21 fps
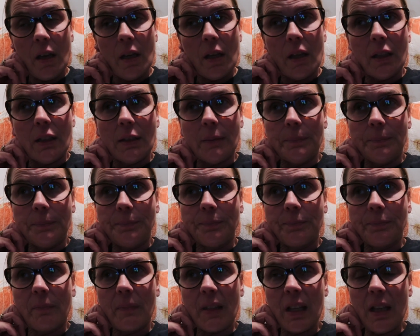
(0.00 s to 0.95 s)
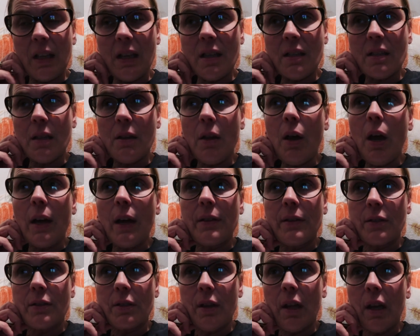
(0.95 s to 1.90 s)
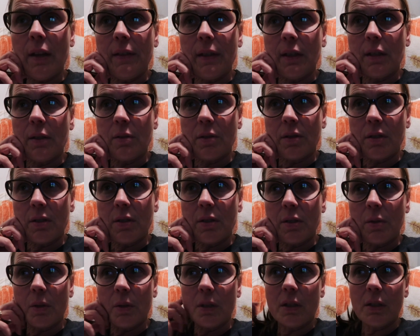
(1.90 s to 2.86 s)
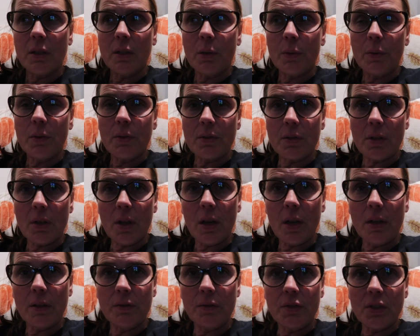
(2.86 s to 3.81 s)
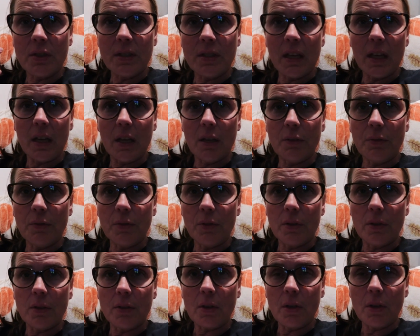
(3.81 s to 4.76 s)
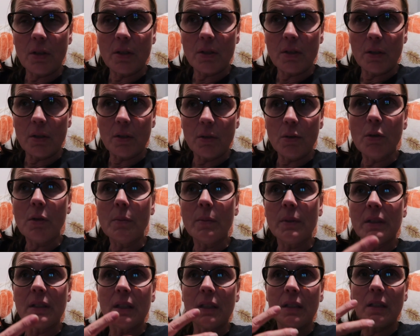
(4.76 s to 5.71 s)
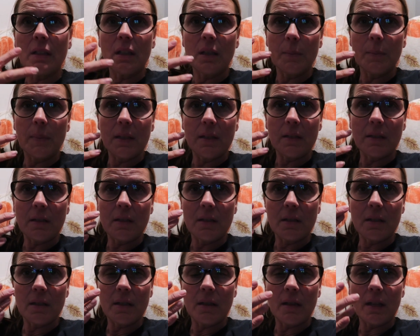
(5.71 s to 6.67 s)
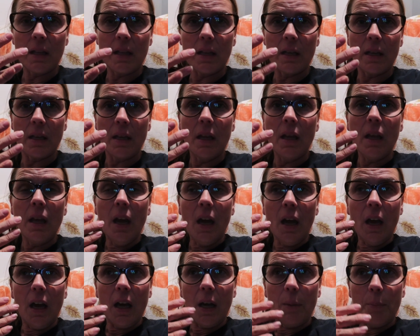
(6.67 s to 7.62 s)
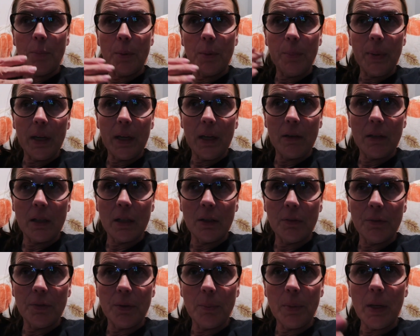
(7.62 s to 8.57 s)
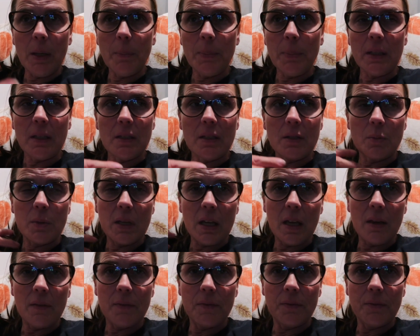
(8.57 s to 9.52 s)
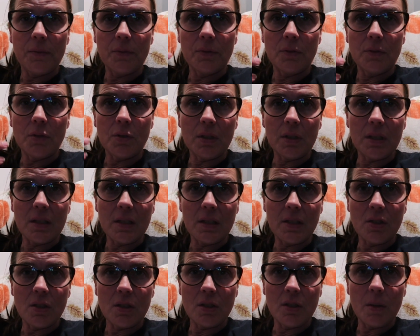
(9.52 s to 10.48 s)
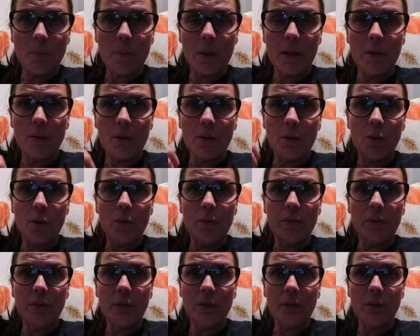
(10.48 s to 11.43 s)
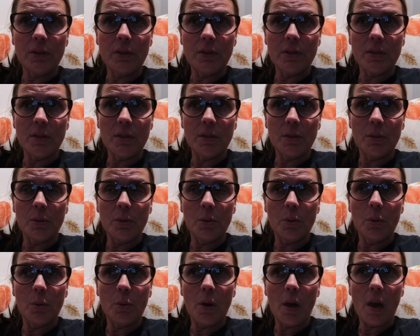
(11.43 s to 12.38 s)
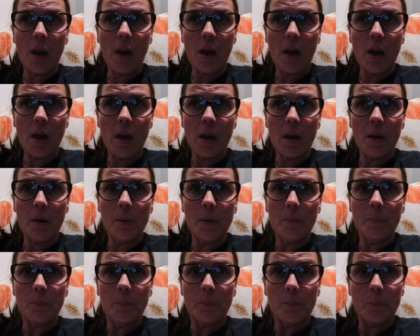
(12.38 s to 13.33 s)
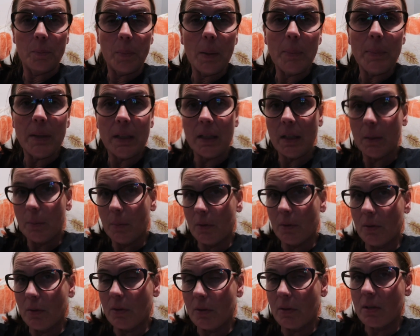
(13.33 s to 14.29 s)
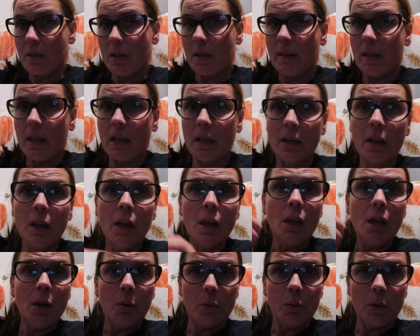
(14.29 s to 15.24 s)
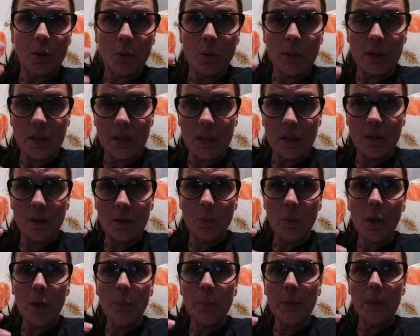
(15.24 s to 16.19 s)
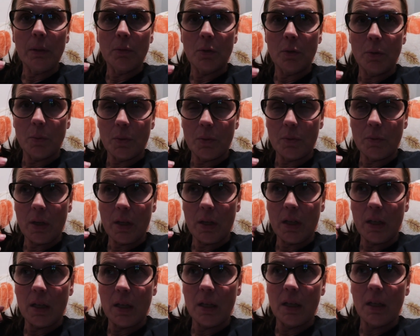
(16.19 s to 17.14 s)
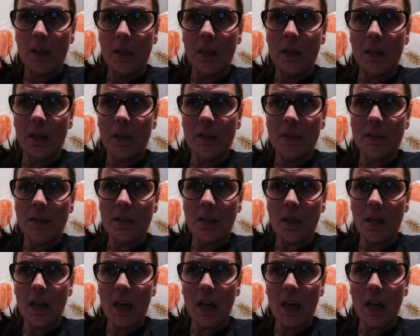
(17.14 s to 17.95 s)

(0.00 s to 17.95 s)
um, and there's a lot there's a lot that goes into it you know there's a lot of just care for the dogs on a normal day-to-day basis and then um, preparing for puppies we have transitioned the mother over to um, puppy kibbles and then we're going to get the whelping rooms ready and